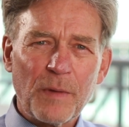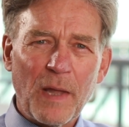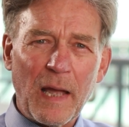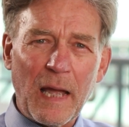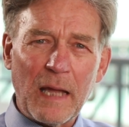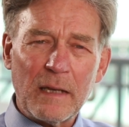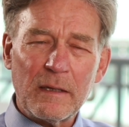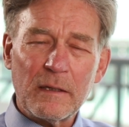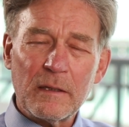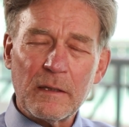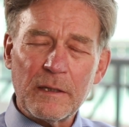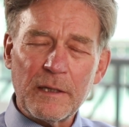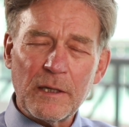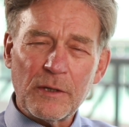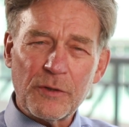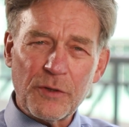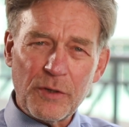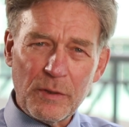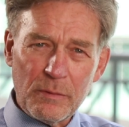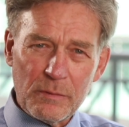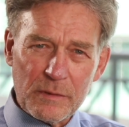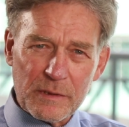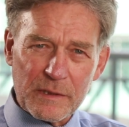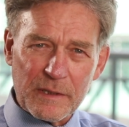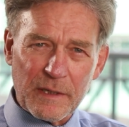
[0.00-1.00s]
and in the
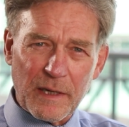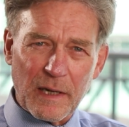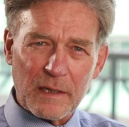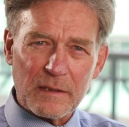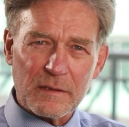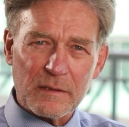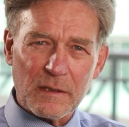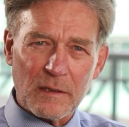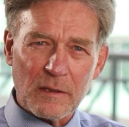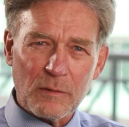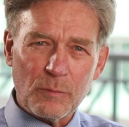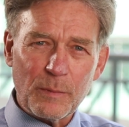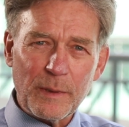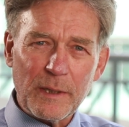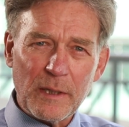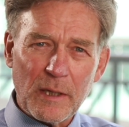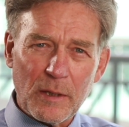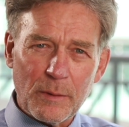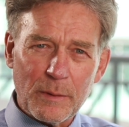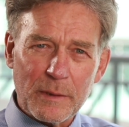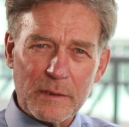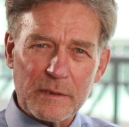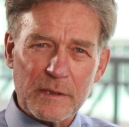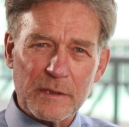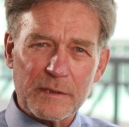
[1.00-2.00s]
acute sector, we
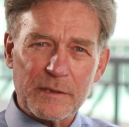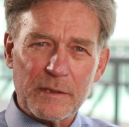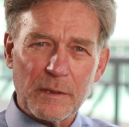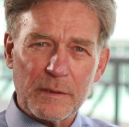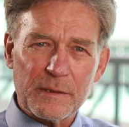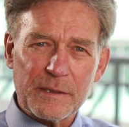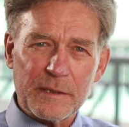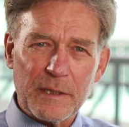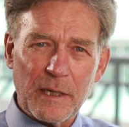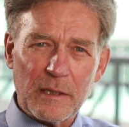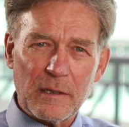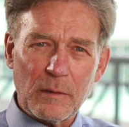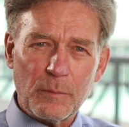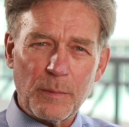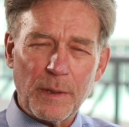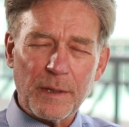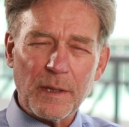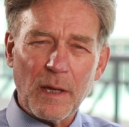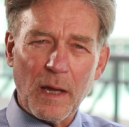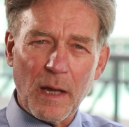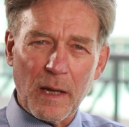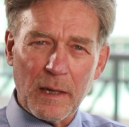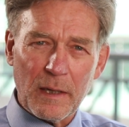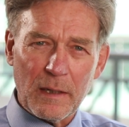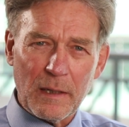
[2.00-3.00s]
know it's associated with
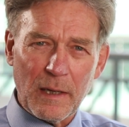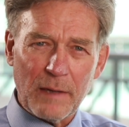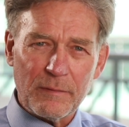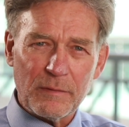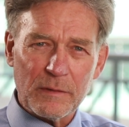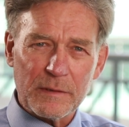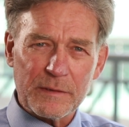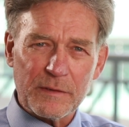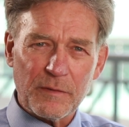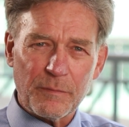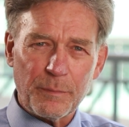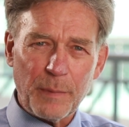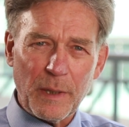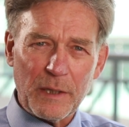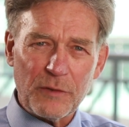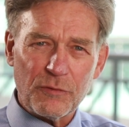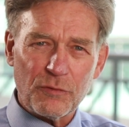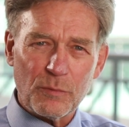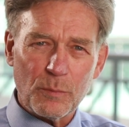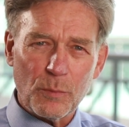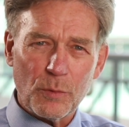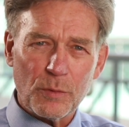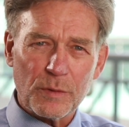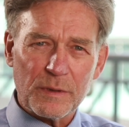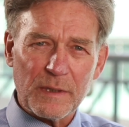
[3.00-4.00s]
higher levels of
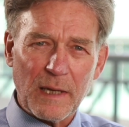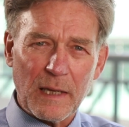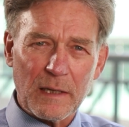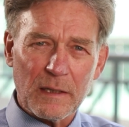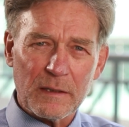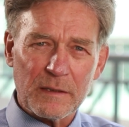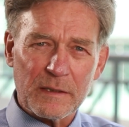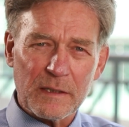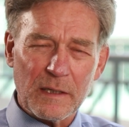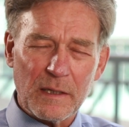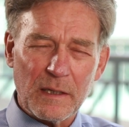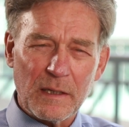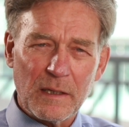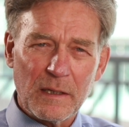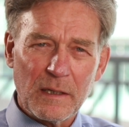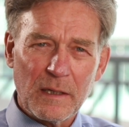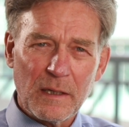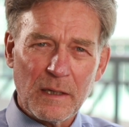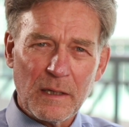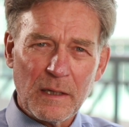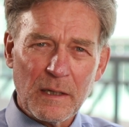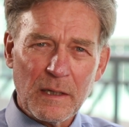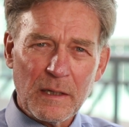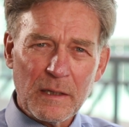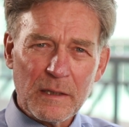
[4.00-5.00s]
patient mortality.
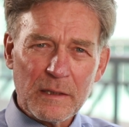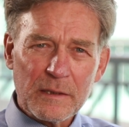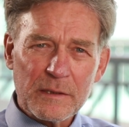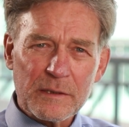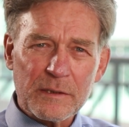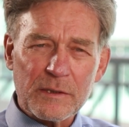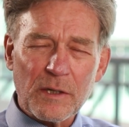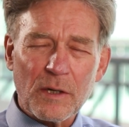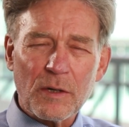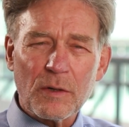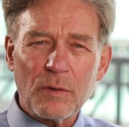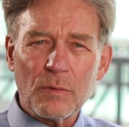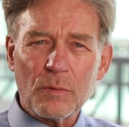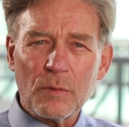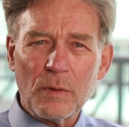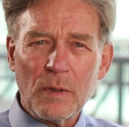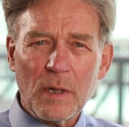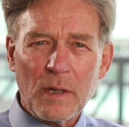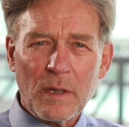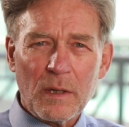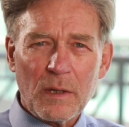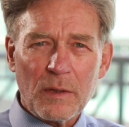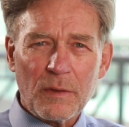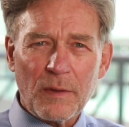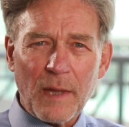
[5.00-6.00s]
So
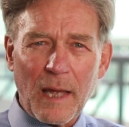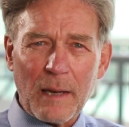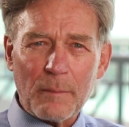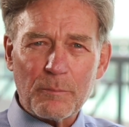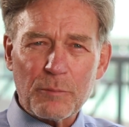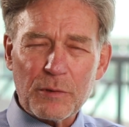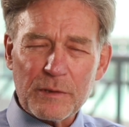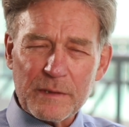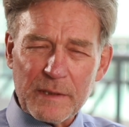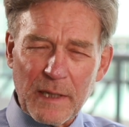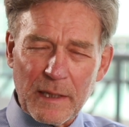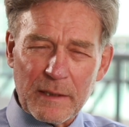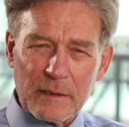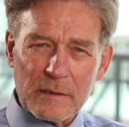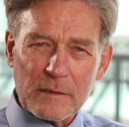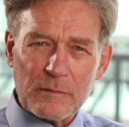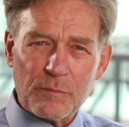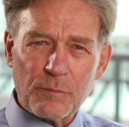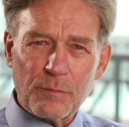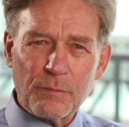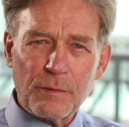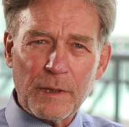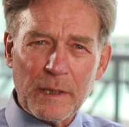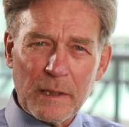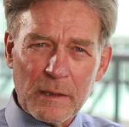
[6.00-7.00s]
that
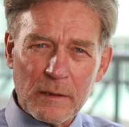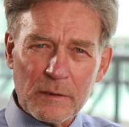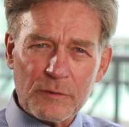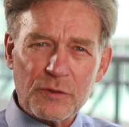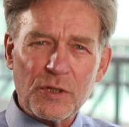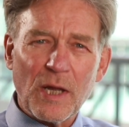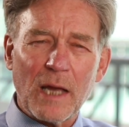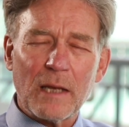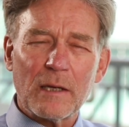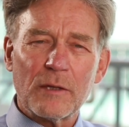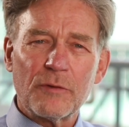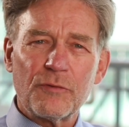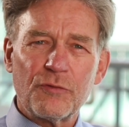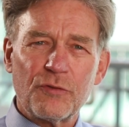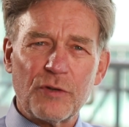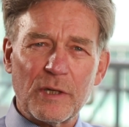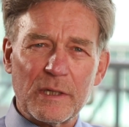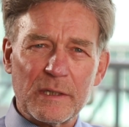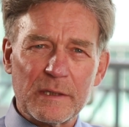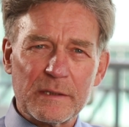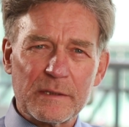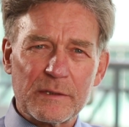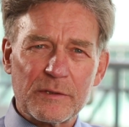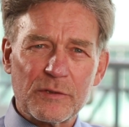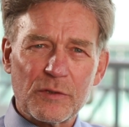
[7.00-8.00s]
presents real
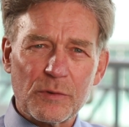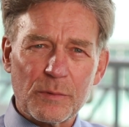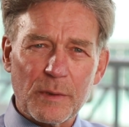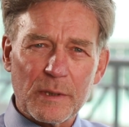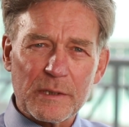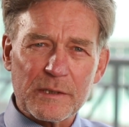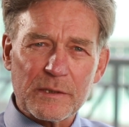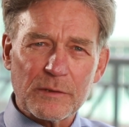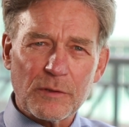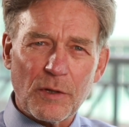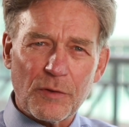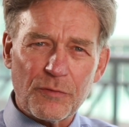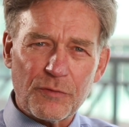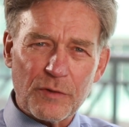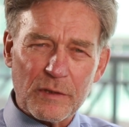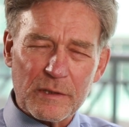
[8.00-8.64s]
challenges to us, not